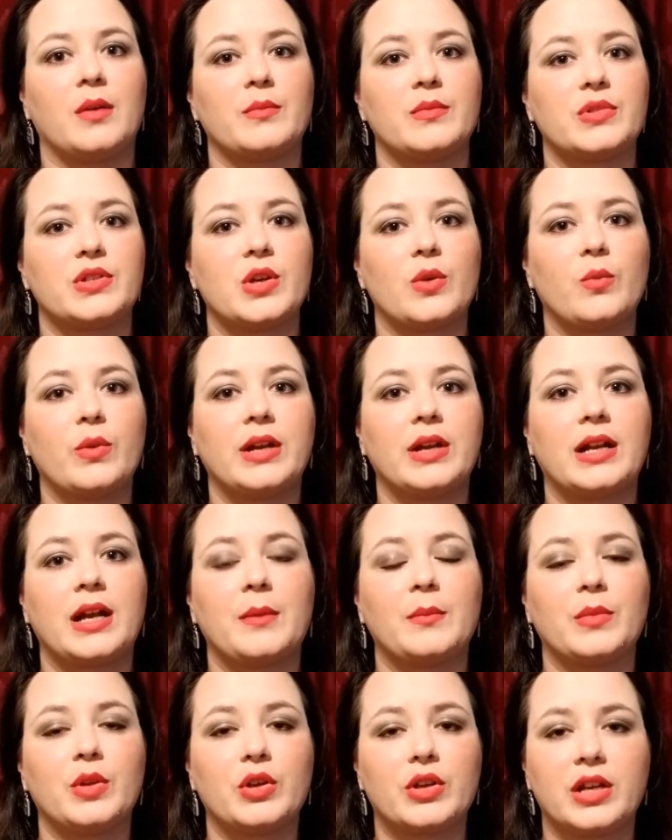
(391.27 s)
So when
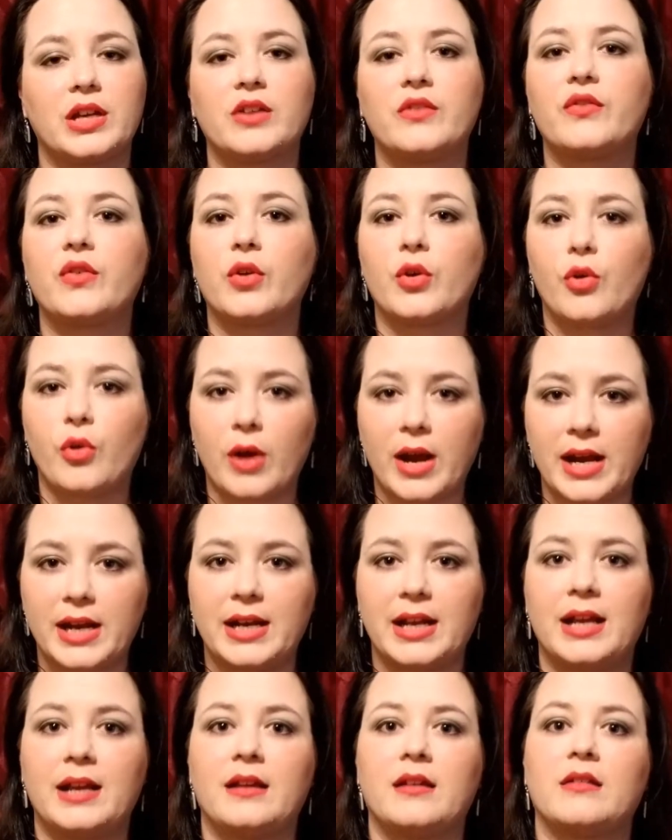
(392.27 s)
I'm looking for
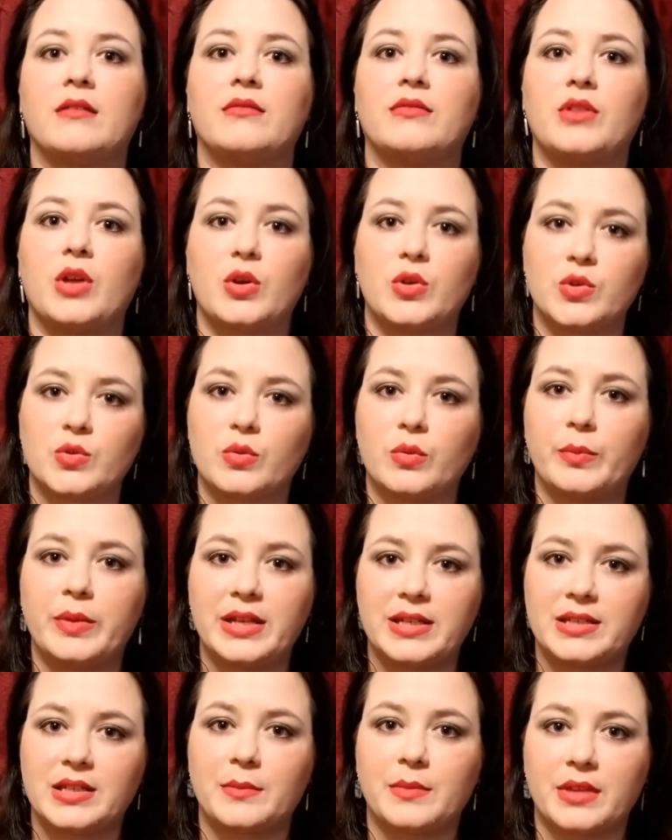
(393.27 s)
grading, those will
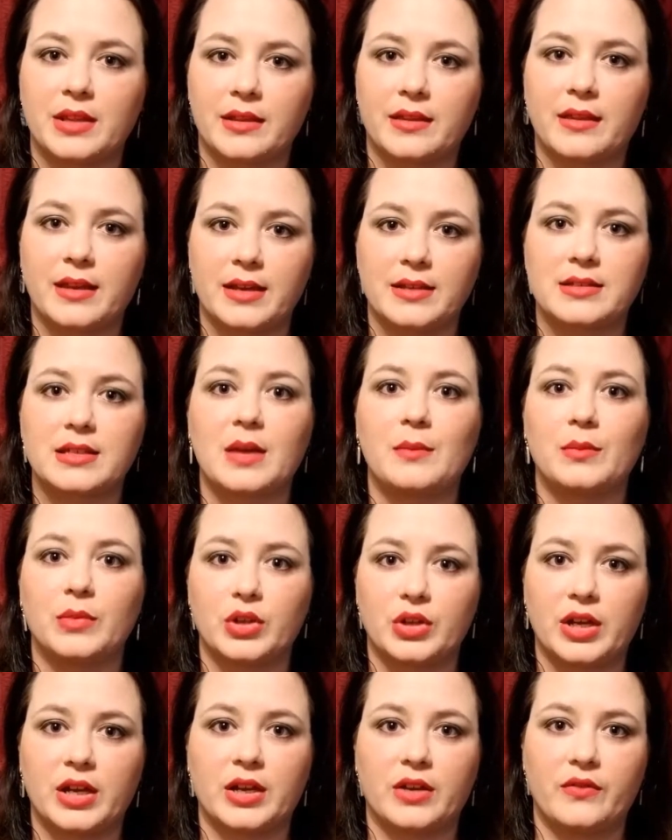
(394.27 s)
be some of the things I'm
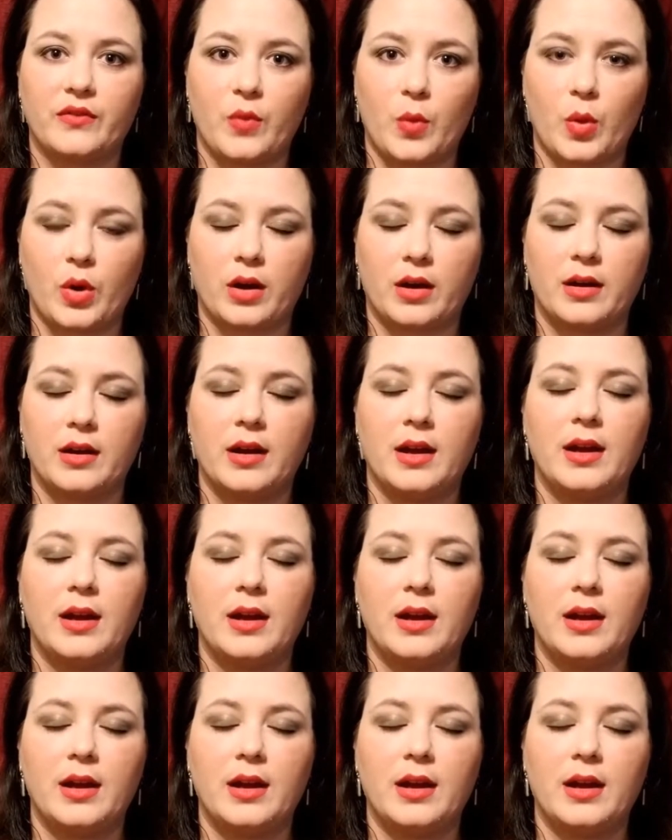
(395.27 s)
looking for.